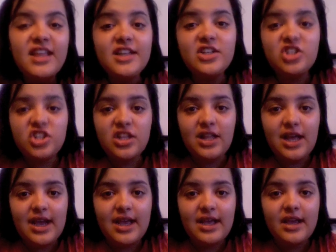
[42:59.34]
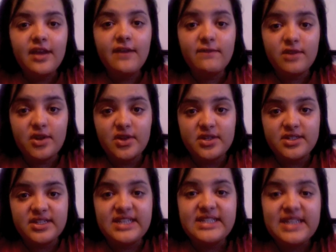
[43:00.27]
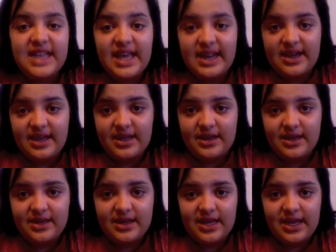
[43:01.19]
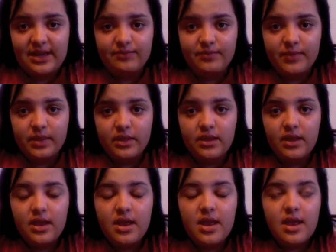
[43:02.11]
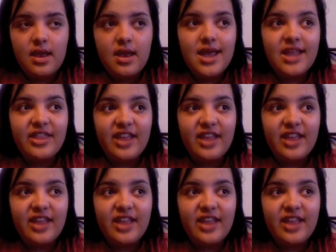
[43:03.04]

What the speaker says: July 1st, it's Canada Day, and